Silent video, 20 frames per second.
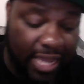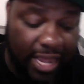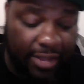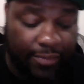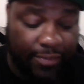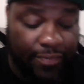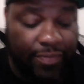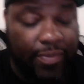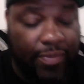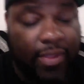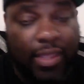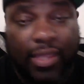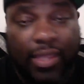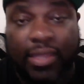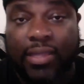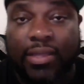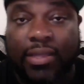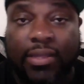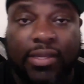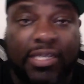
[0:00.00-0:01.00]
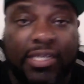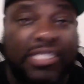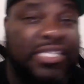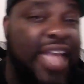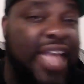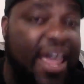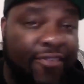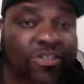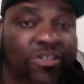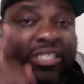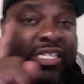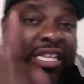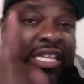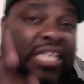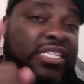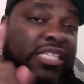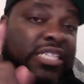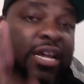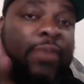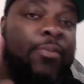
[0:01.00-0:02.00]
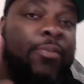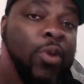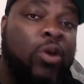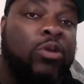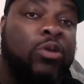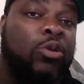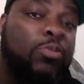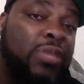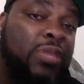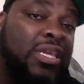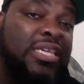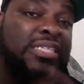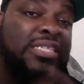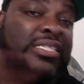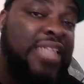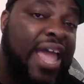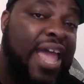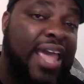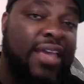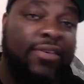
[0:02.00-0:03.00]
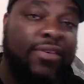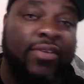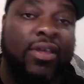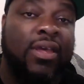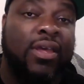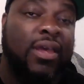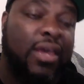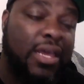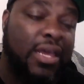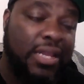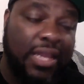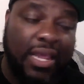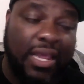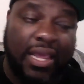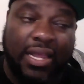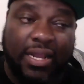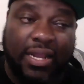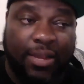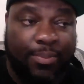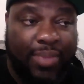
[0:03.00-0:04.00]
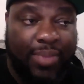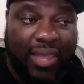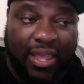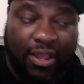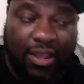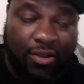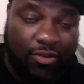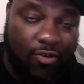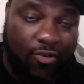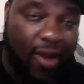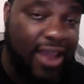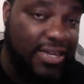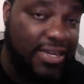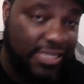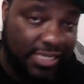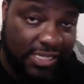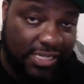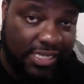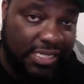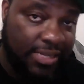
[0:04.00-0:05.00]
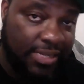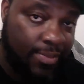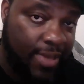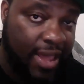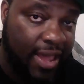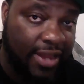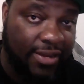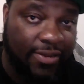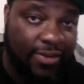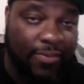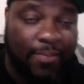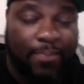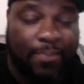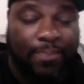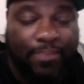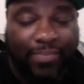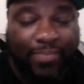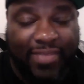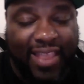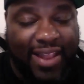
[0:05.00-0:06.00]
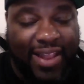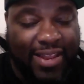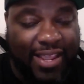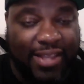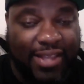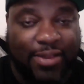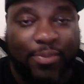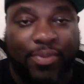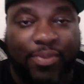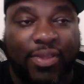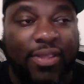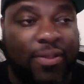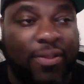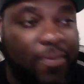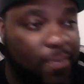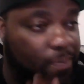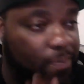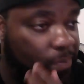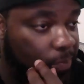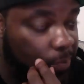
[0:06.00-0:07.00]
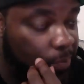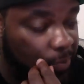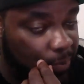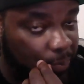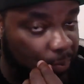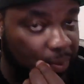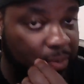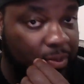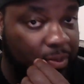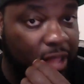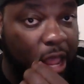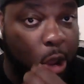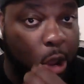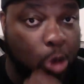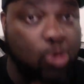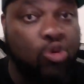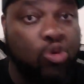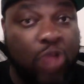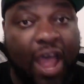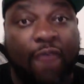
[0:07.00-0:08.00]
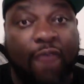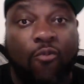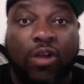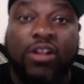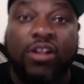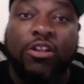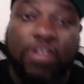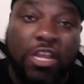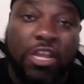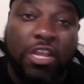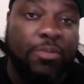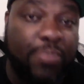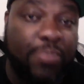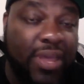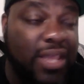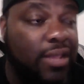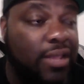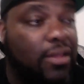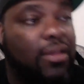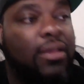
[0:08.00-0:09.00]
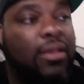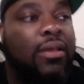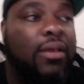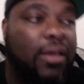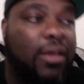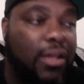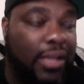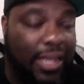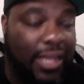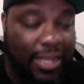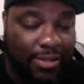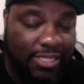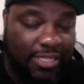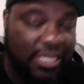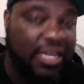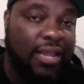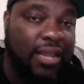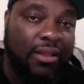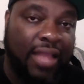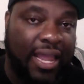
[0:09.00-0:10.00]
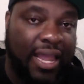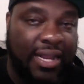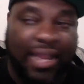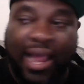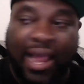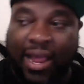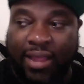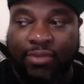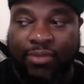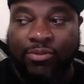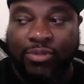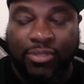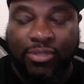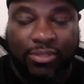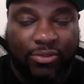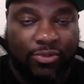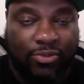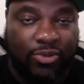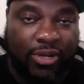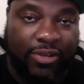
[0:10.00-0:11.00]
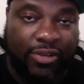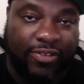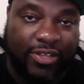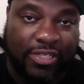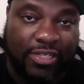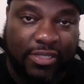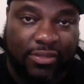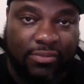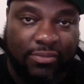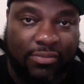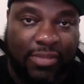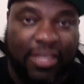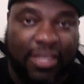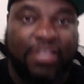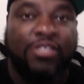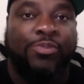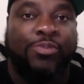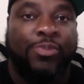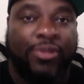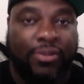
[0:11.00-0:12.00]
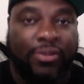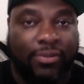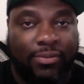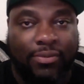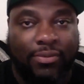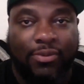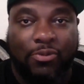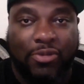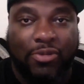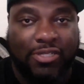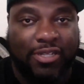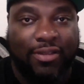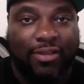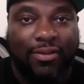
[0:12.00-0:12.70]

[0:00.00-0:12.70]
that. Because Knife will sneak something on. You think it's Knife, and then end up being Crisis or somebody that did the beat. And people are like, oh, Knife Wonder did the beat. And then he's sitting there like, nah, it was one of his henchmen. It